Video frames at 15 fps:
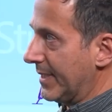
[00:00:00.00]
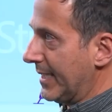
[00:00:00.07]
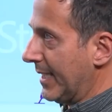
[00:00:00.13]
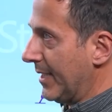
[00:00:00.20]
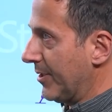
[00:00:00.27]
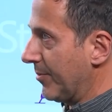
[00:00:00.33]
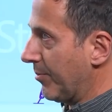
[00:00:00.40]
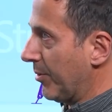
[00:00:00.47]
the
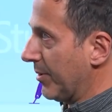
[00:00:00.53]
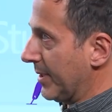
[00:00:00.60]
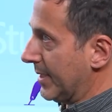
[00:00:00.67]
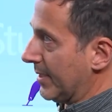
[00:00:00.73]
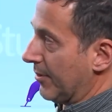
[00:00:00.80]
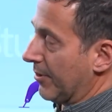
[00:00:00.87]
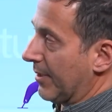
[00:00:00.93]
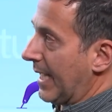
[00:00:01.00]
day you pulled
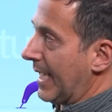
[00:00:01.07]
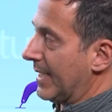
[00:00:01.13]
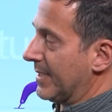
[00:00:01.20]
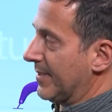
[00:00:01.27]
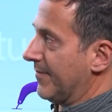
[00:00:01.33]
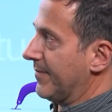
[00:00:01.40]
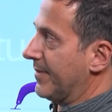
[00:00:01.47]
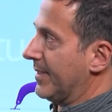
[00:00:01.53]
it or yeah. as
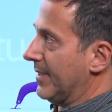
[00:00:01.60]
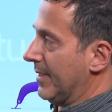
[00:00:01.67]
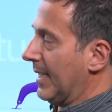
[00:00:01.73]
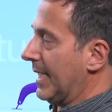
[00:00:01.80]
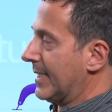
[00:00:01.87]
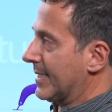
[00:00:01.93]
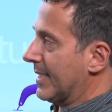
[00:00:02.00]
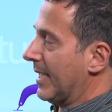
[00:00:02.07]
of the
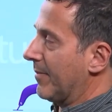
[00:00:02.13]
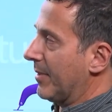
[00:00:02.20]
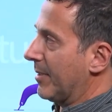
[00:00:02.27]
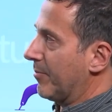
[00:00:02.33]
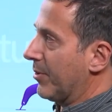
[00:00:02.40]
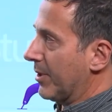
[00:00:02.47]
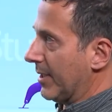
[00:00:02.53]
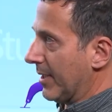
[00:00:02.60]
last time I
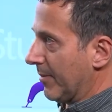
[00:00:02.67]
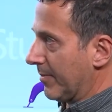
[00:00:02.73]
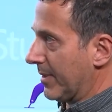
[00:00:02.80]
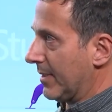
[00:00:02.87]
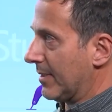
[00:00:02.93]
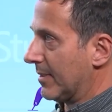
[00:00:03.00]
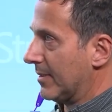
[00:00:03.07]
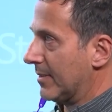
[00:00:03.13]
put it up there.